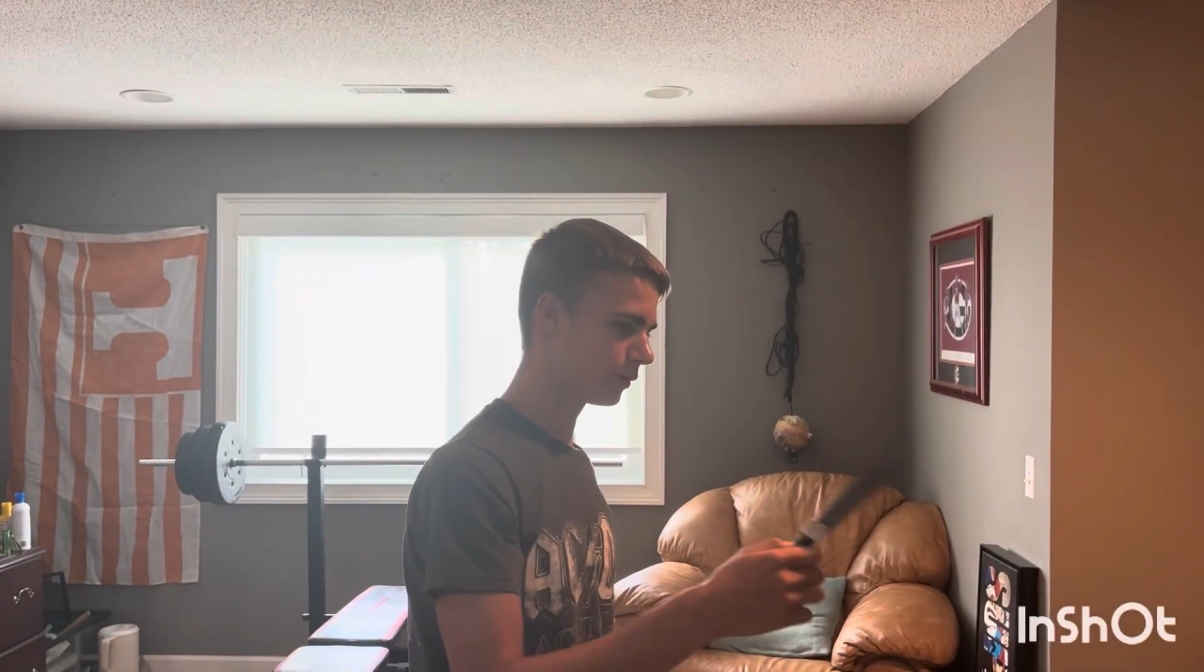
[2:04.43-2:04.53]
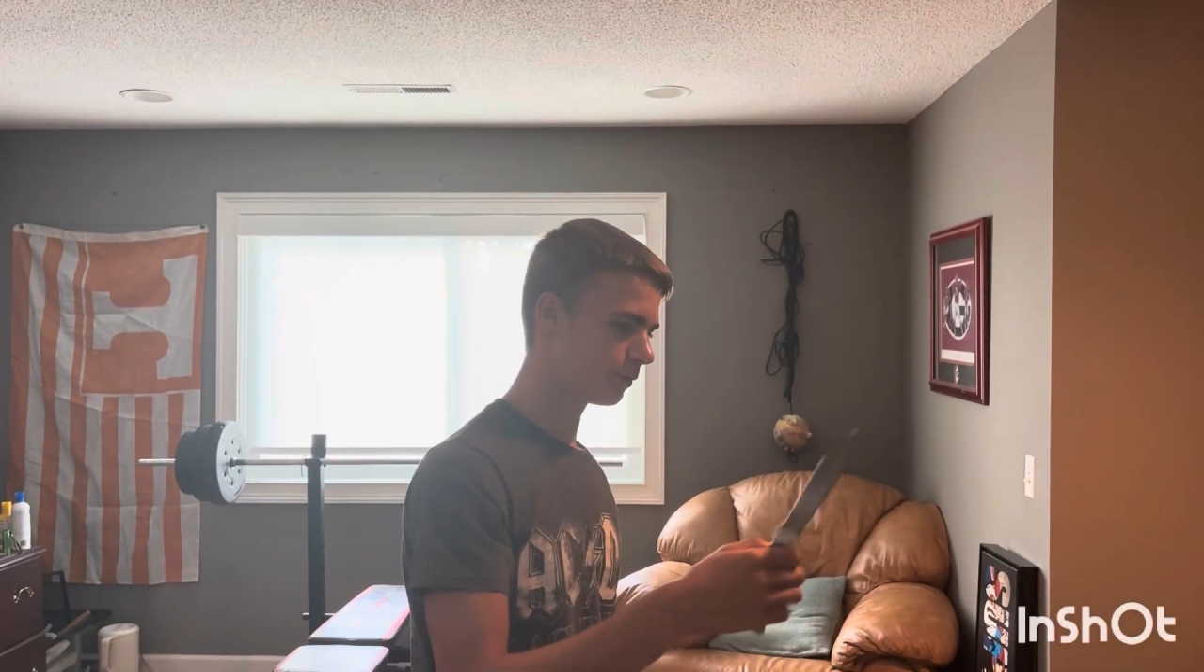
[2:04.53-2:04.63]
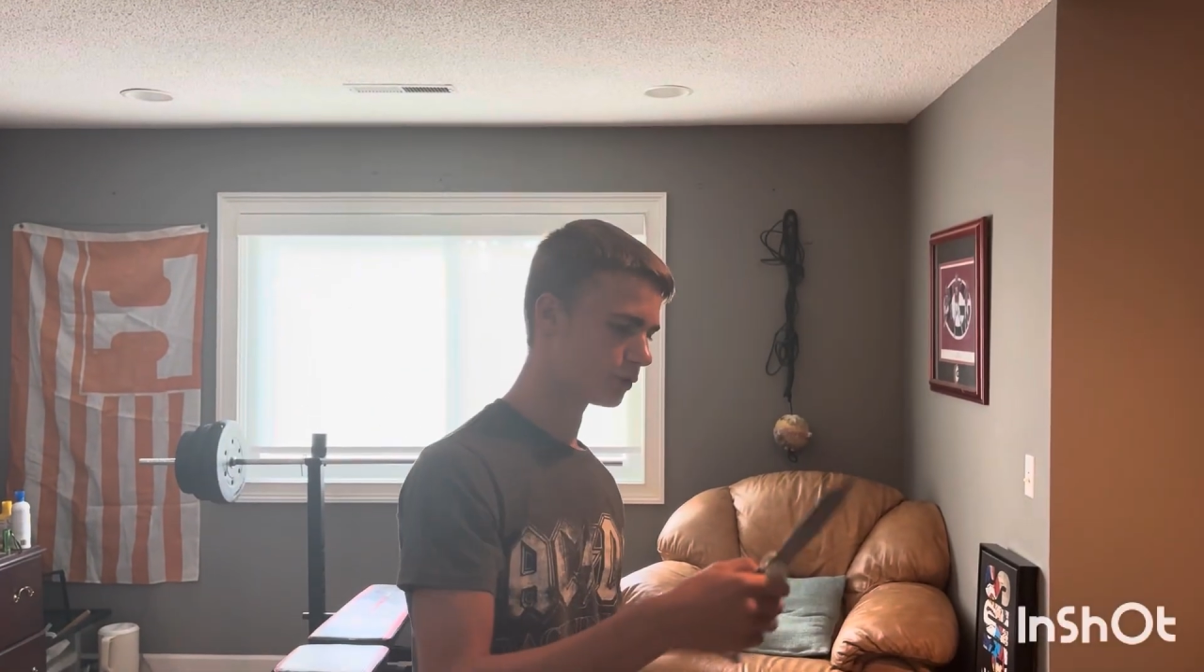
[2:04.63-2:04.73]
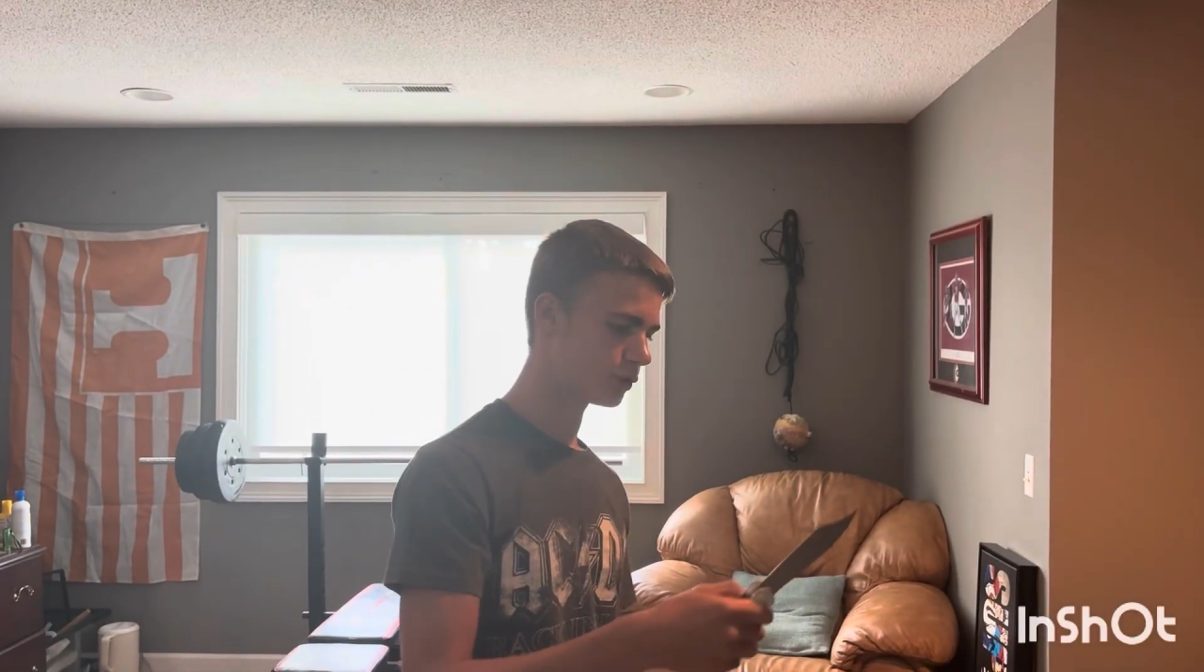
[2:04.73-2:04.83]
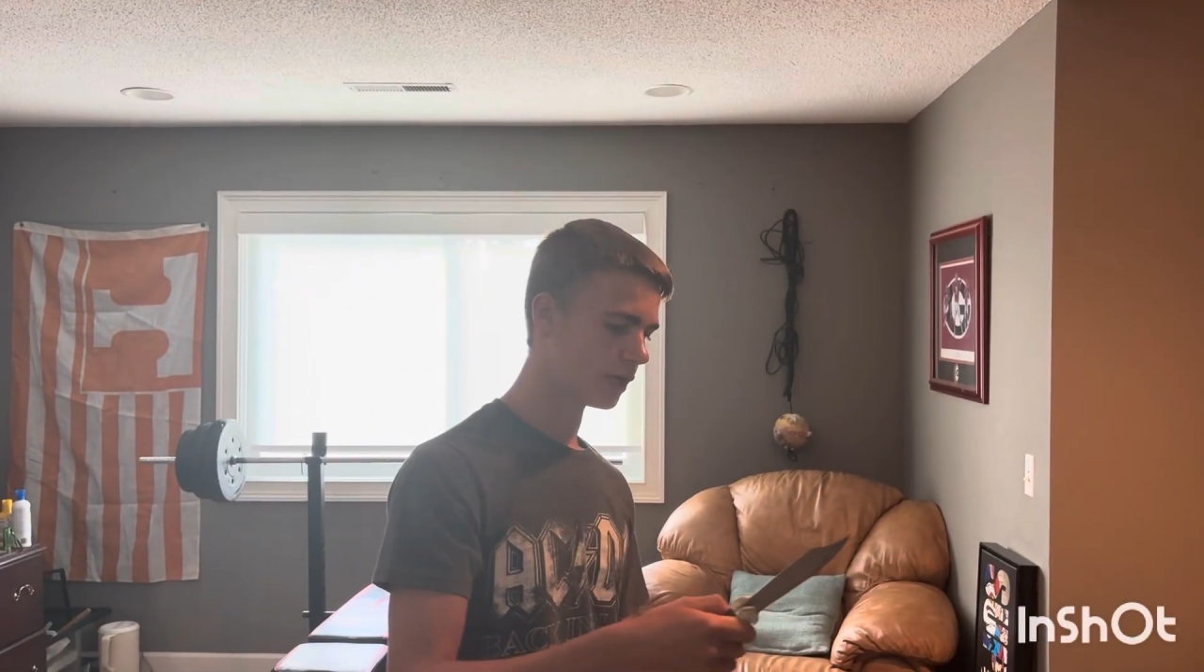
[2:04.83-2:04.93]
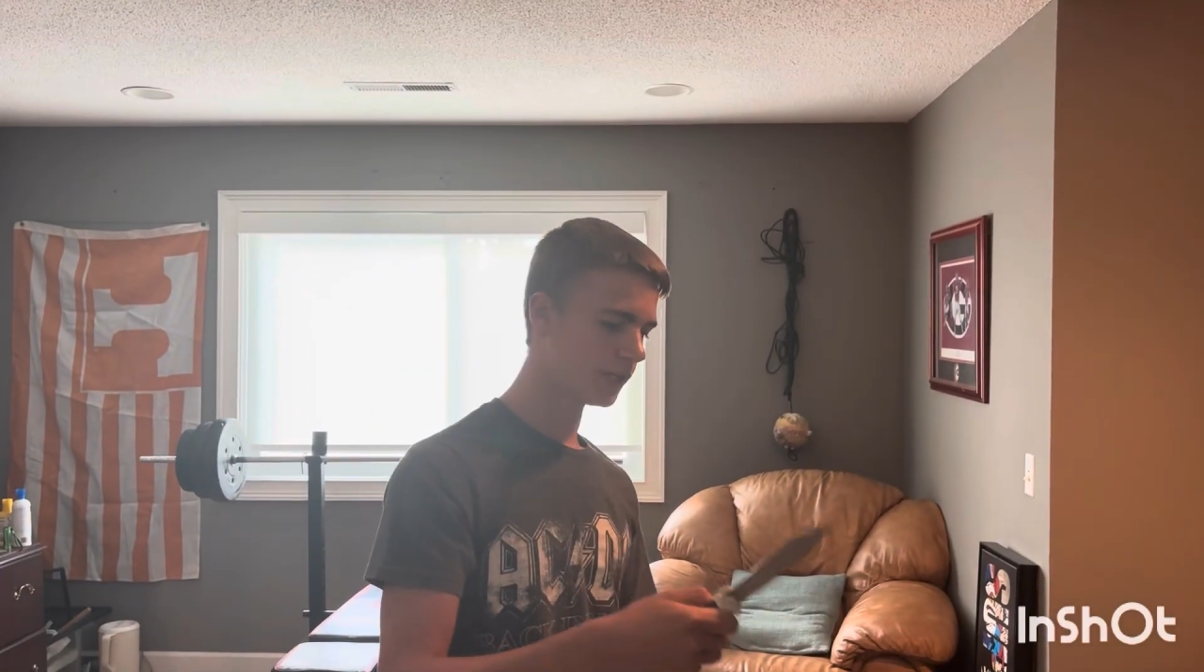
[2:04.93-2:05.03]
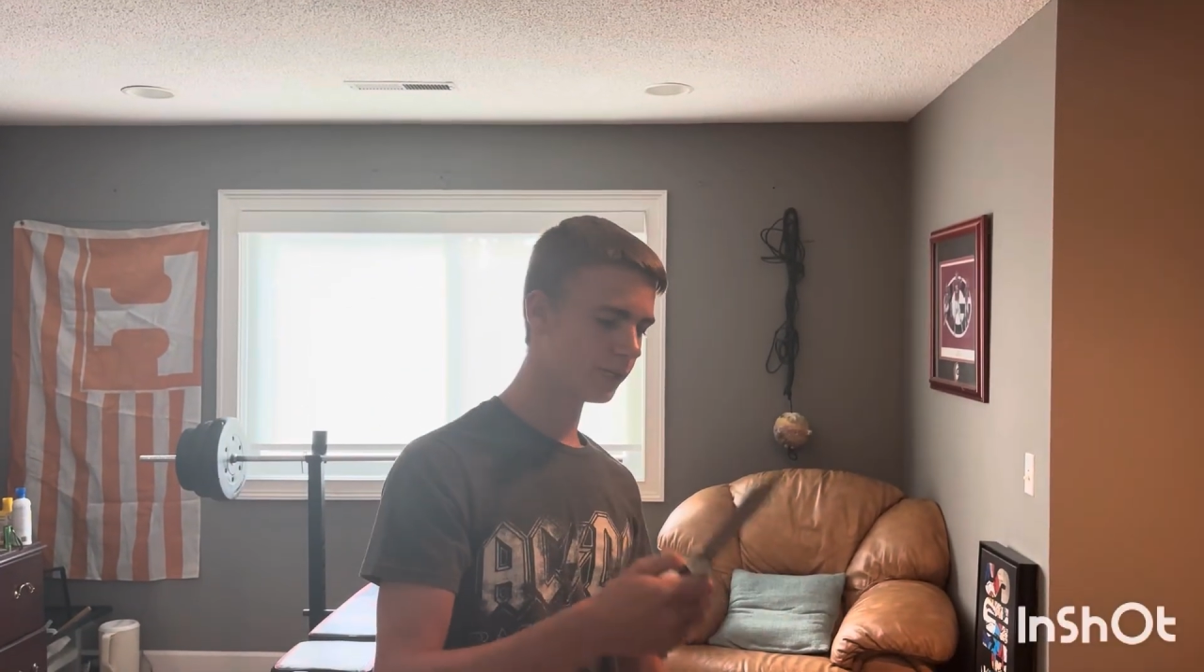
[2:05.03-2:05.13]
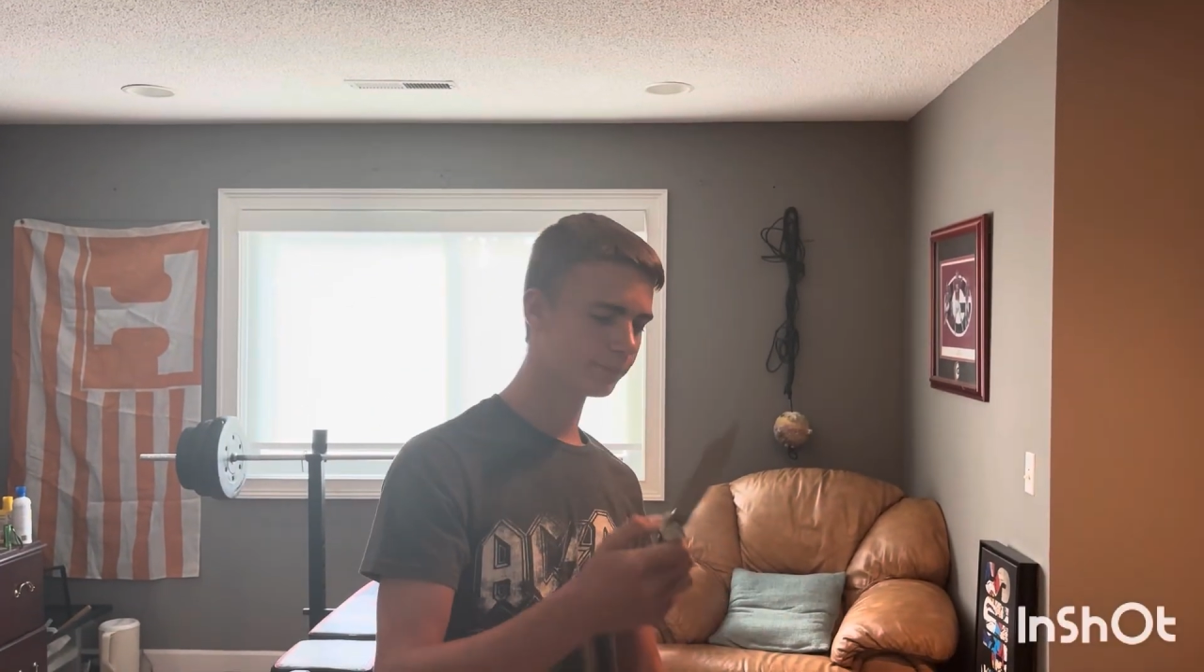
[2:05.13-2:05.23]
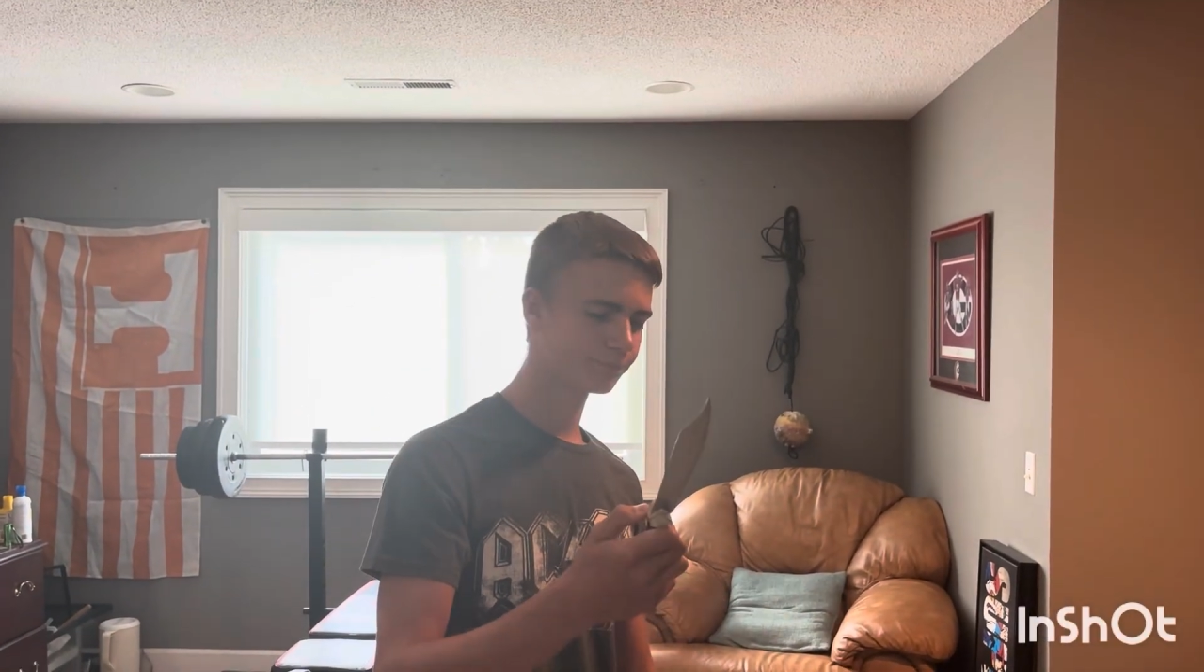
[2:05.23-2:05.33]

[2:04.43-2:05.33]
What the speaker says: a machete,